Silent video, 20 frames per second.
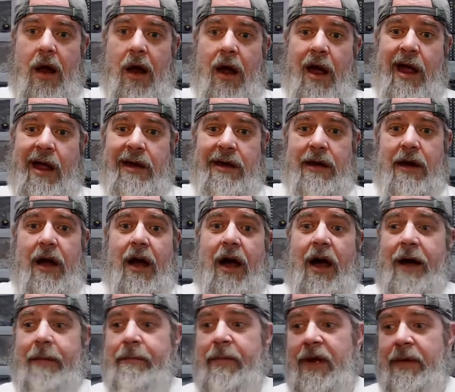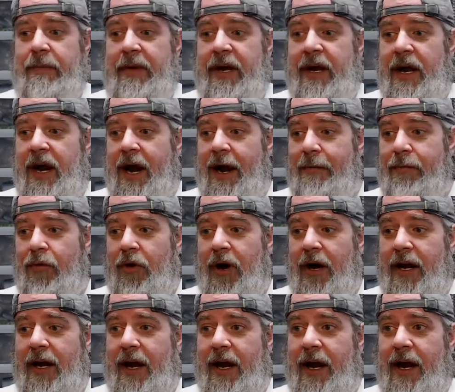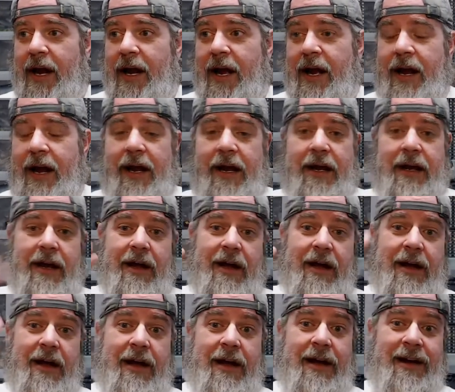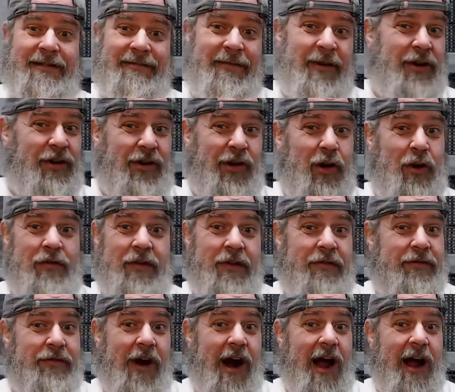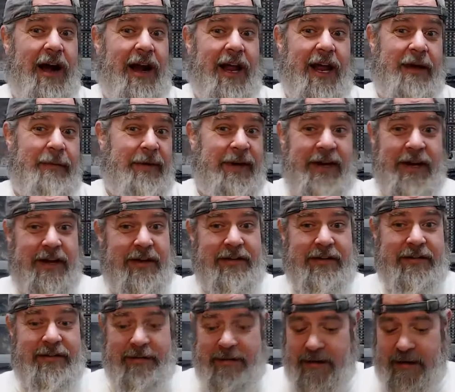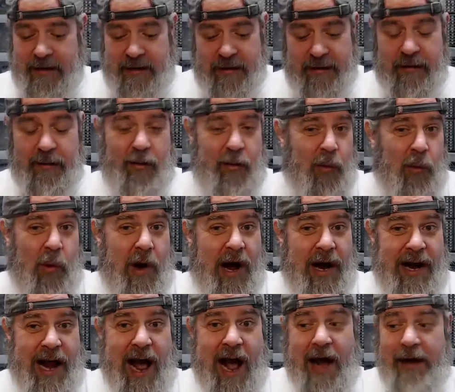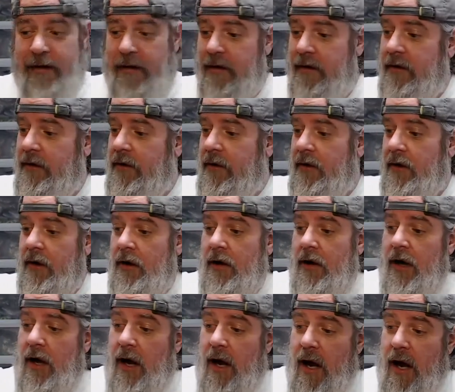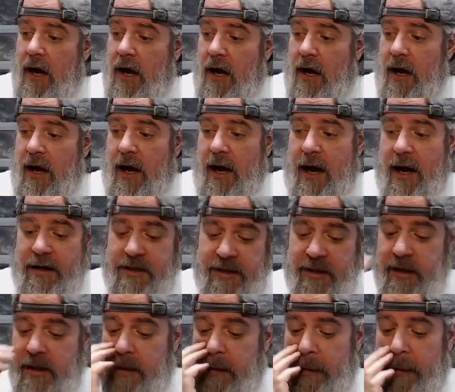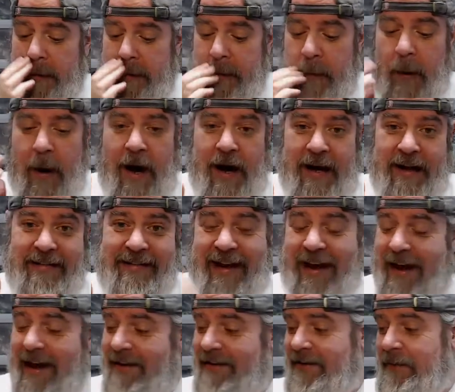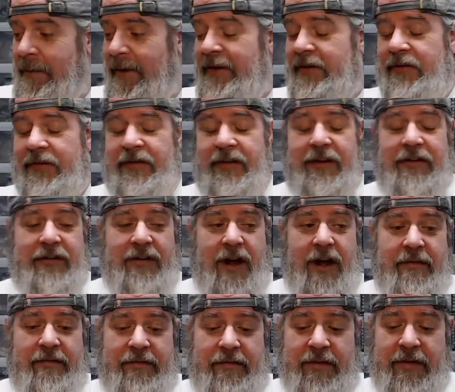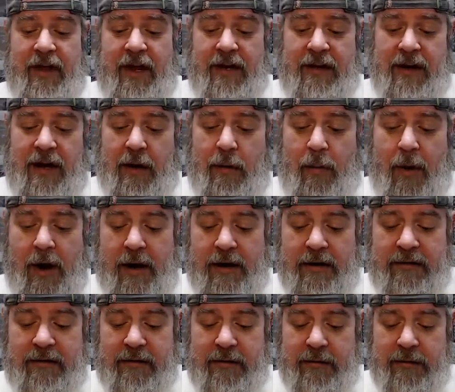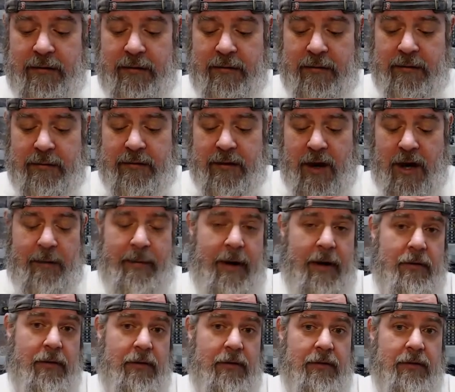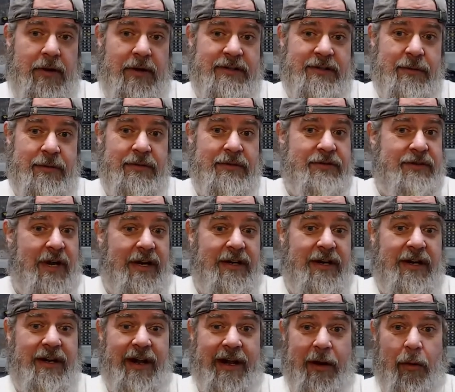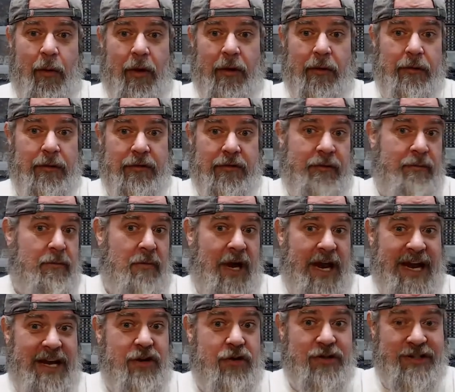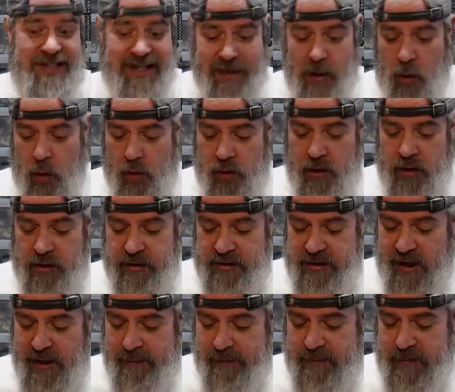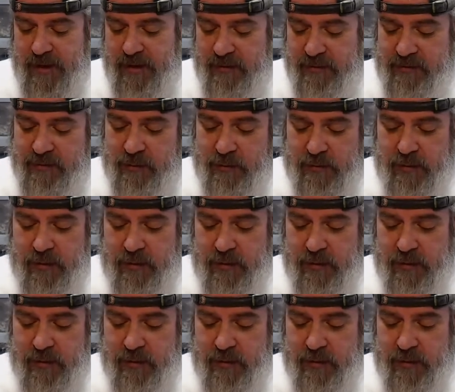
Hey, I'm Big B and I Brick, and I got a two for Friday because why not? The reason why is I had some interesting stuff that I wanted to talk about because I did like one of those interesting order type deals,